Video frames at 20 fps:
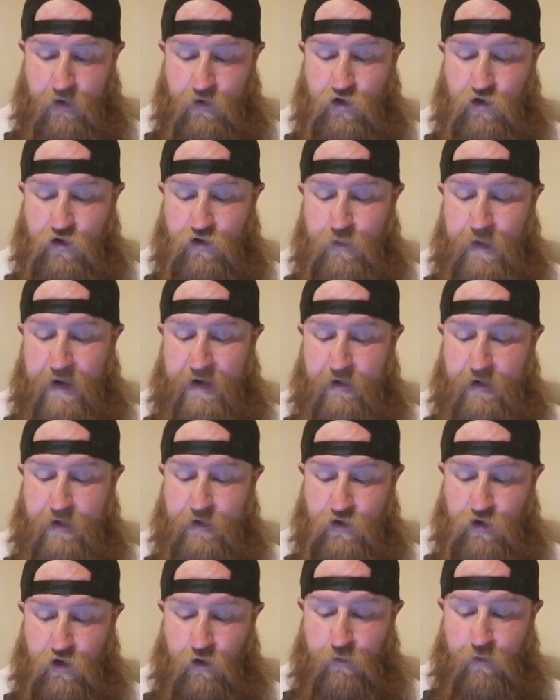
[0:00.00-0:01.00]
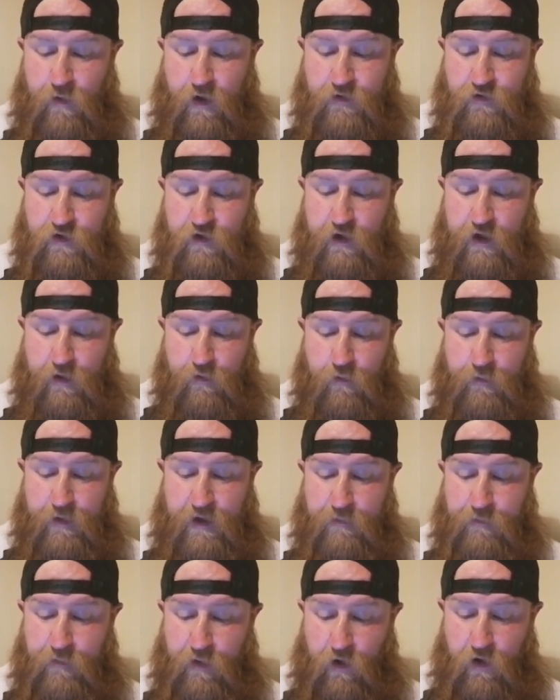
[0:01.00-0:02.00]
Judge Medland told Bonta he would be
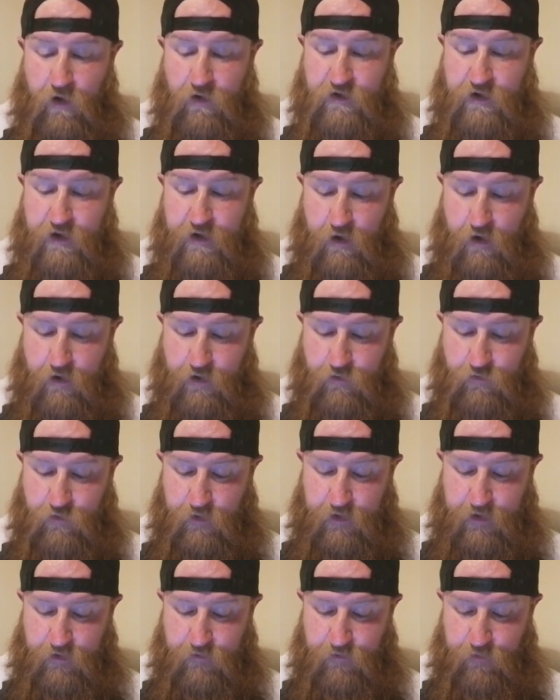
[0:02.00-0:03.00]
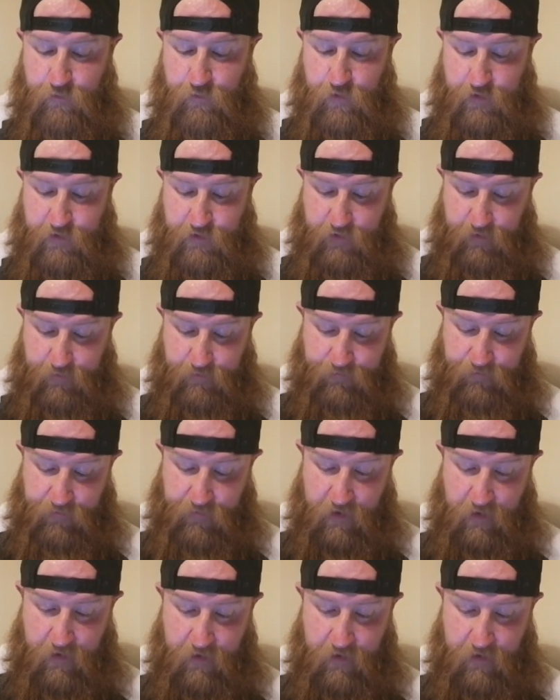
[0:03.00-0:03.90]
deported on his release from prison.